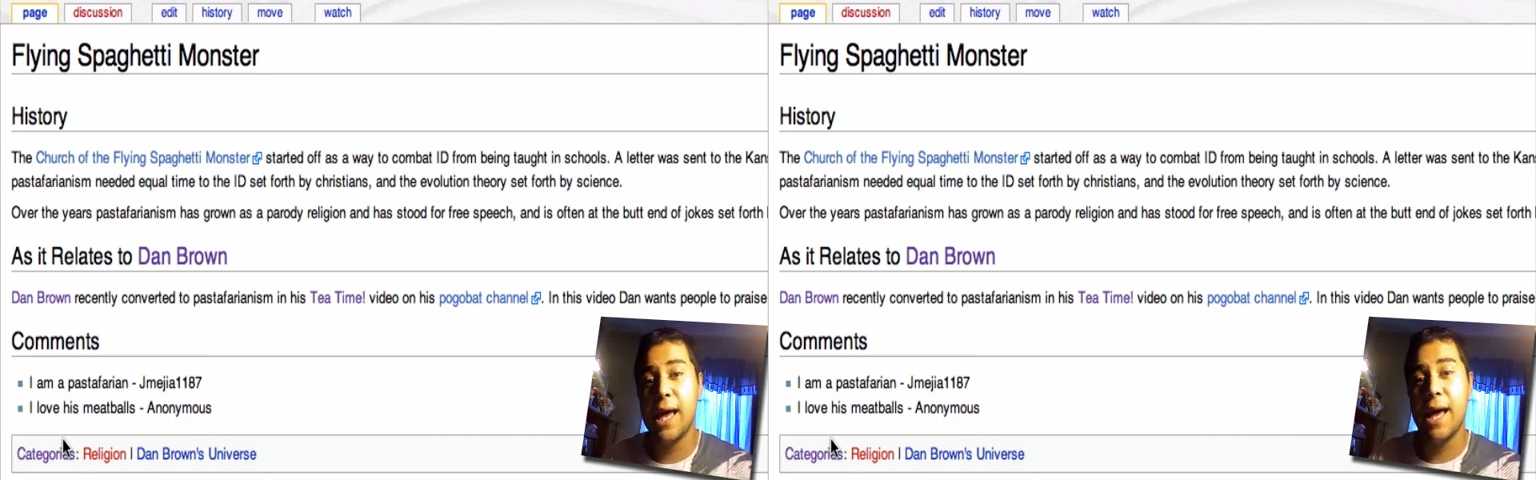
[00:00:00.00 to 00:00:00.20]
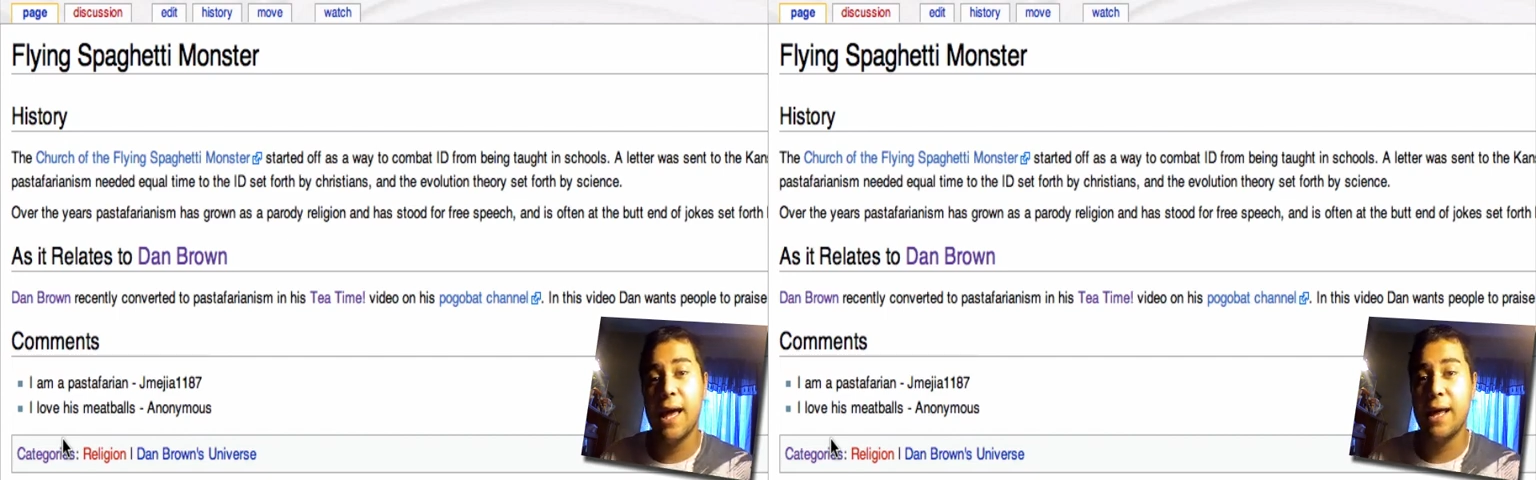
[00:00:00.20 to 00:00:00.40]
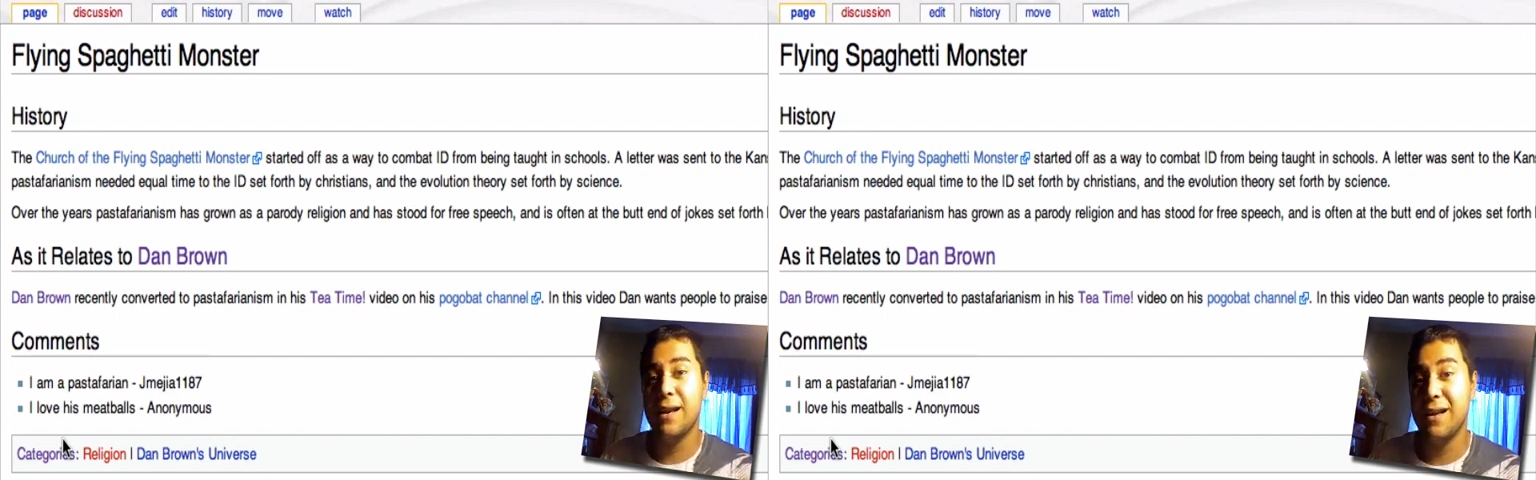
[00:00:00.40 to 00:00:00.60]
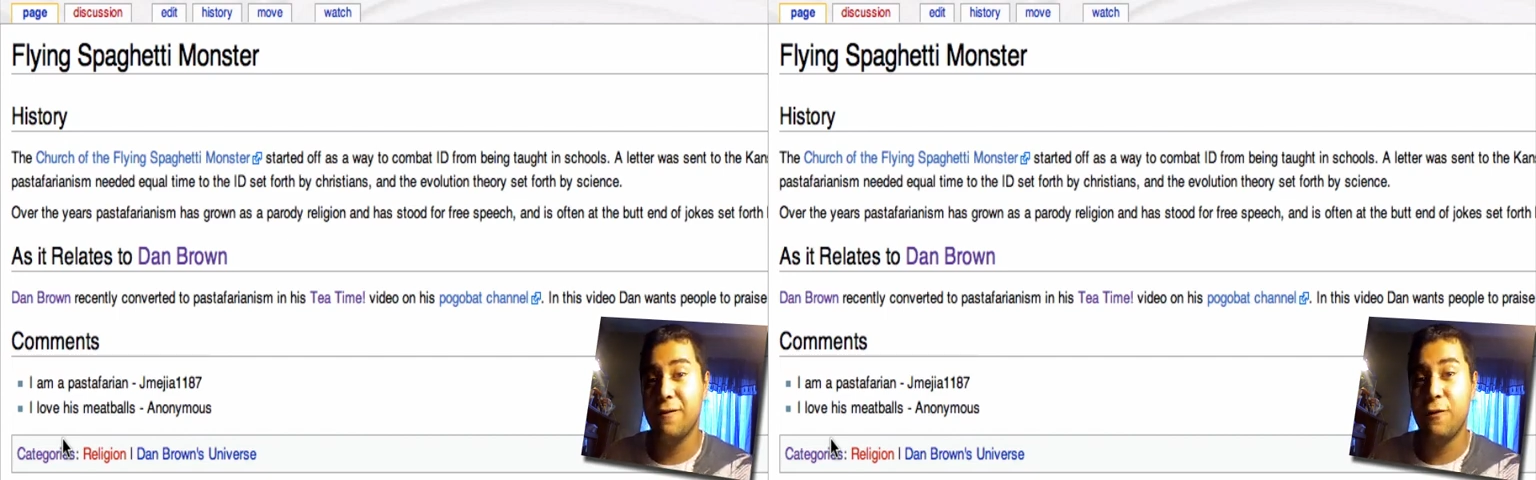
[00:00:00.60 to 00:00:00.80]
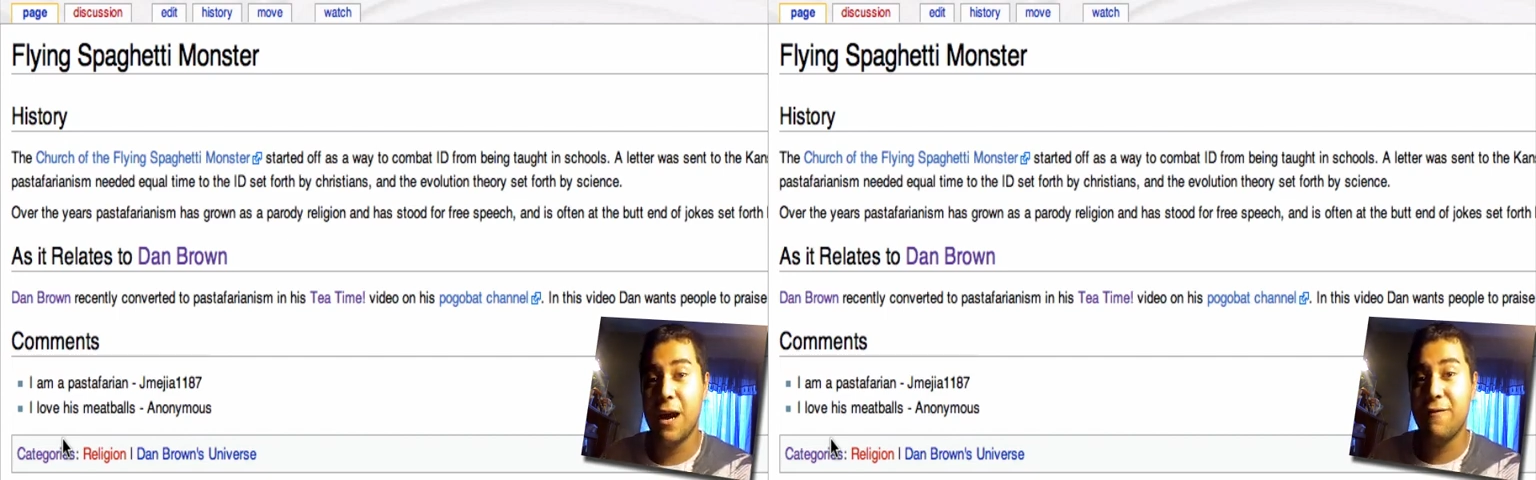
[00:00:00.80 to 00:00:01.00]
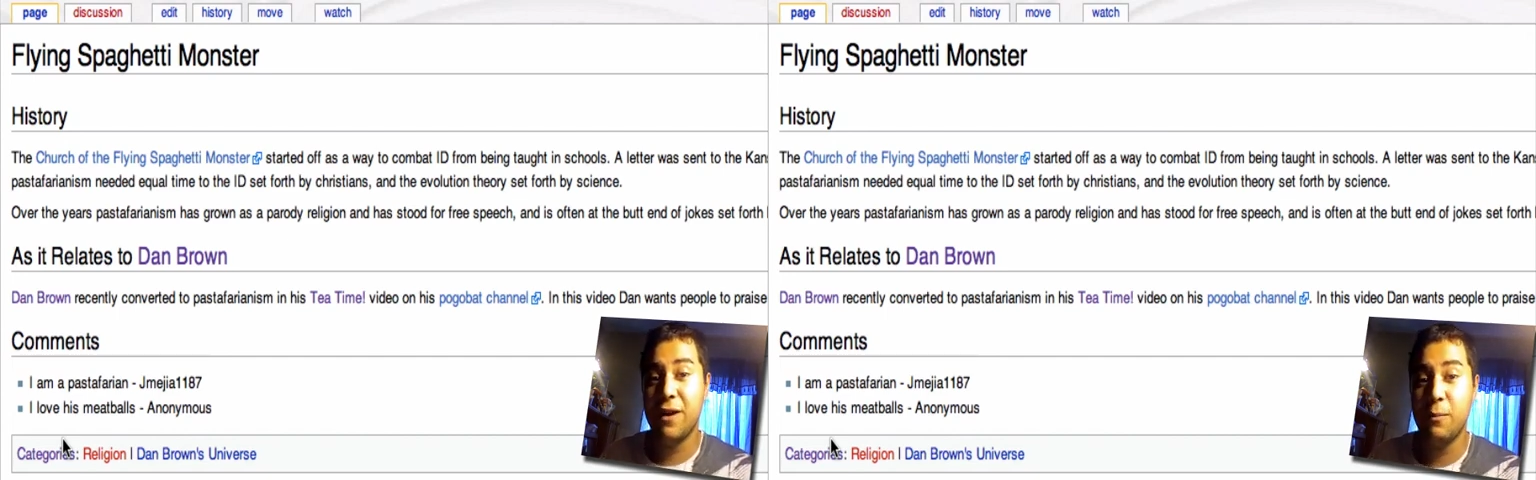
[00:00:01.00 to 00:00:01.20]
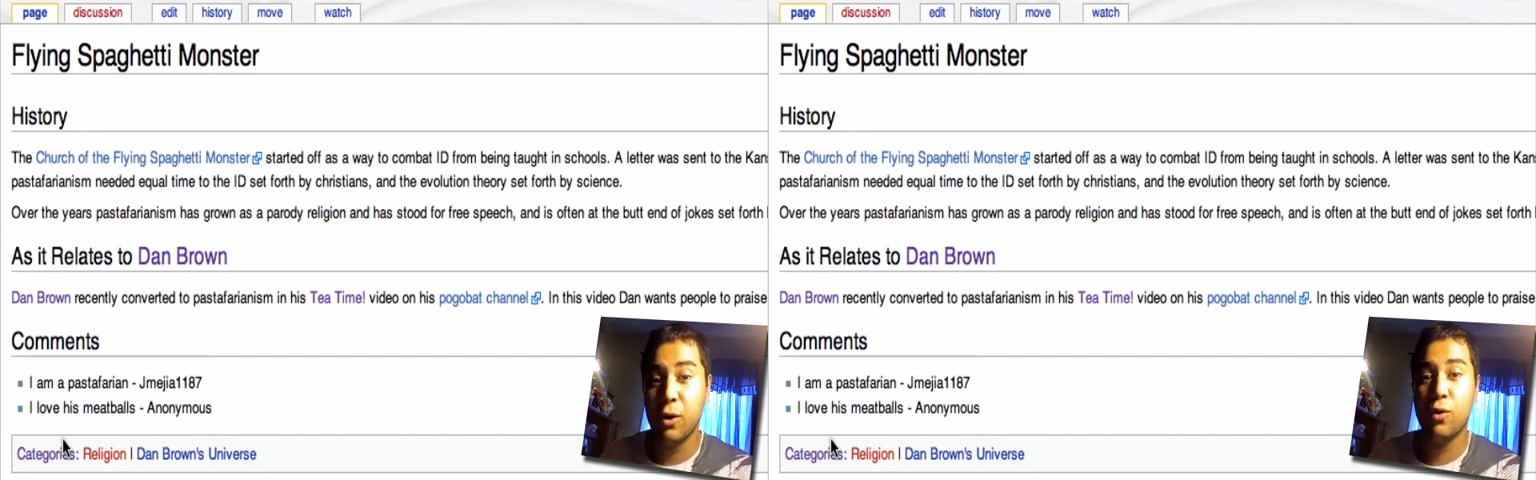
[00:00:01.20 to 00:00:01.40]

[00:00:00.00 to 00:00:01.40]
and if you have any more